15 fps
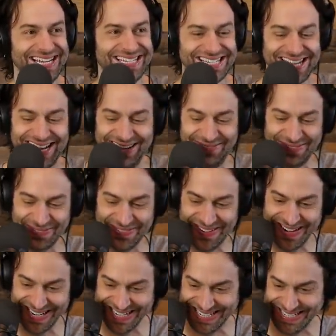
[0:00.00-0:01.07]
is that even
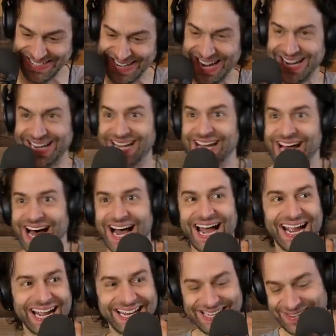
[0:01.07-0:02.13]
one, dude?
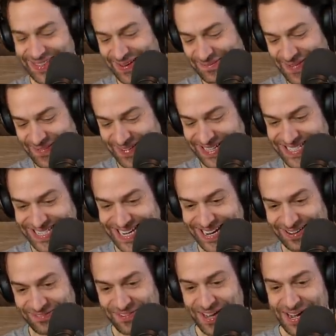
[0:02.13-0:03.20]
I could do that by
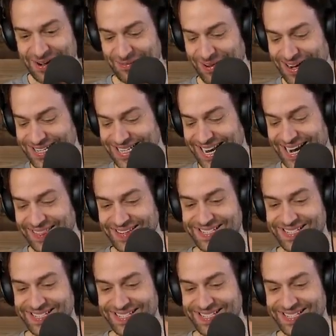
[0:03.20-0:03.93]
myself. Why is that on the